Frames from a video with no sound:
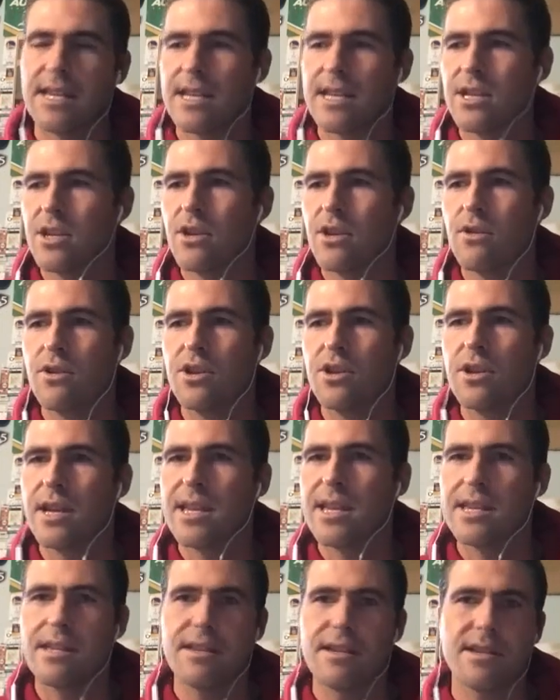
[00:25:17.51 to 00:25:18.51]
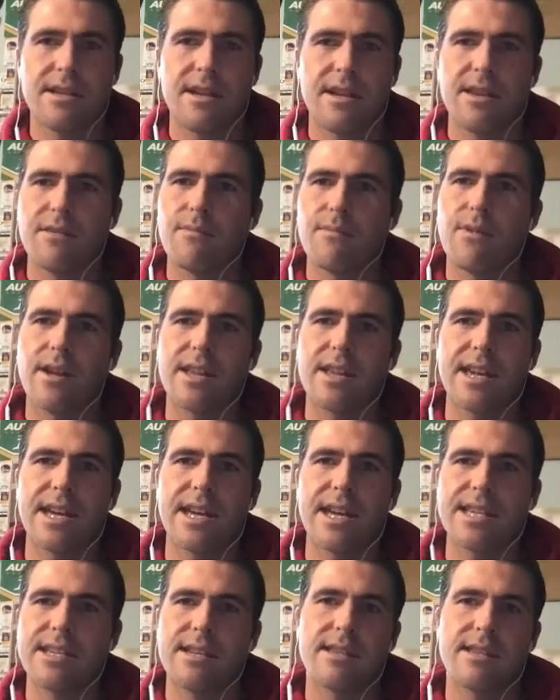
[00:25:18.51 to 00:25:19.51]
I encourage you guys to listen to other podcasts out